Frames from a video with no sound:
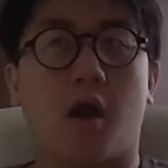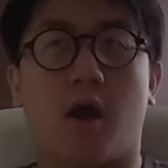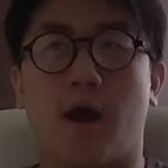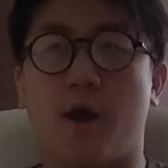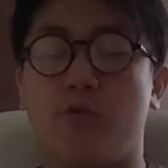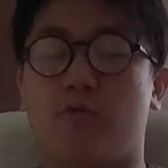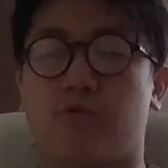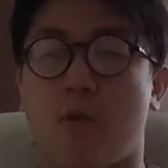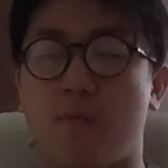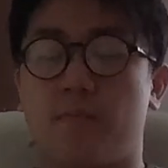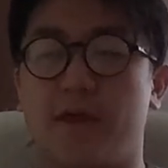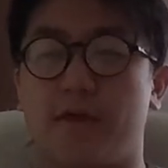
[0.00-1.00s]
I will
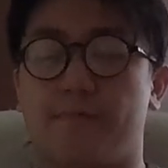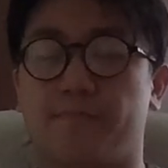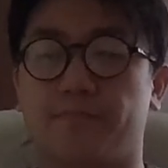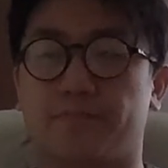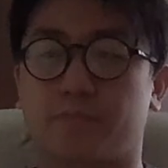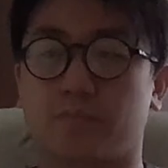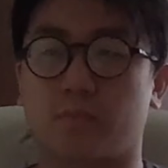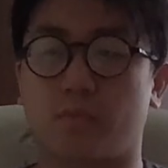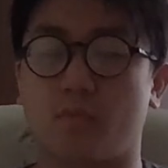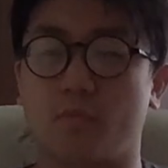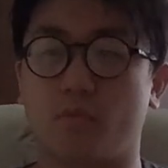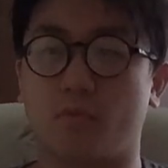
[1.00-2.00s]
probably
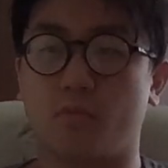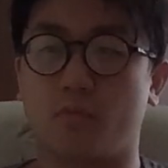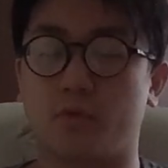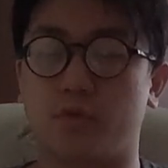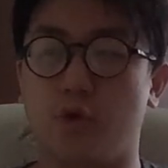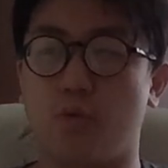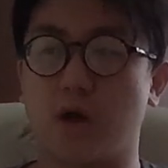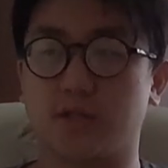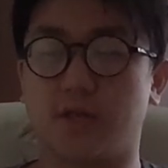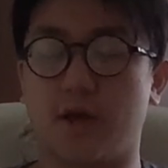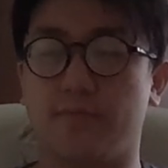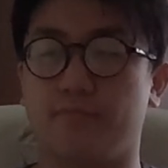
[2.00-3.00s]
do work
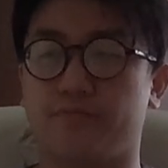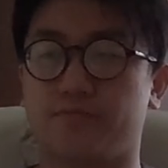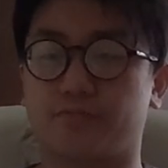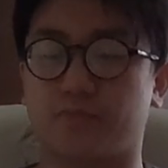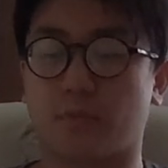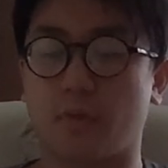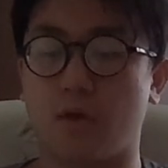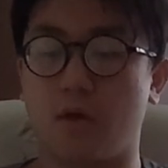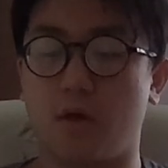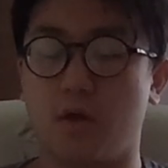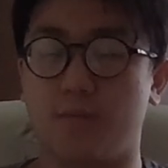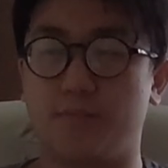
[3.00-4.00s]
today.
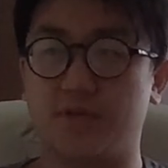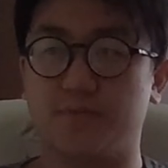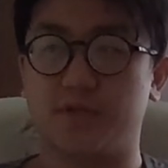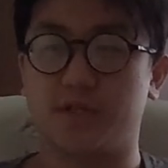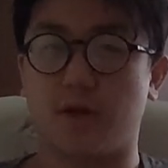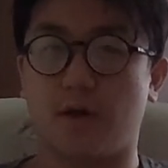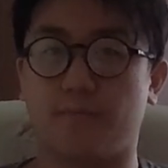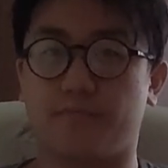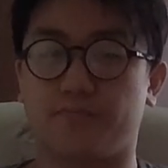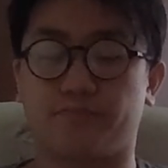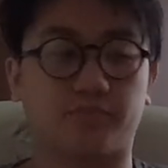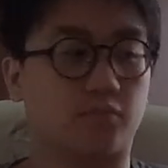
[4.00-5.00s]
Busy, busy day.
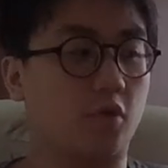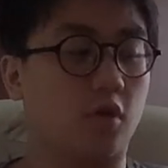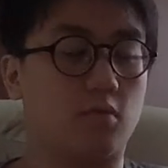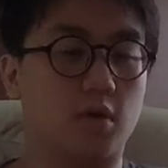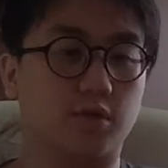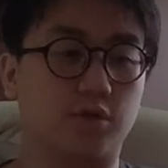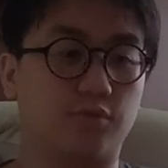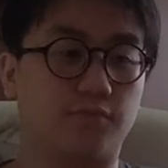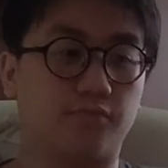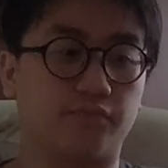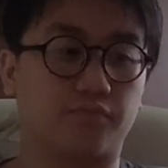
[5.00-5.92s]
I've got to do.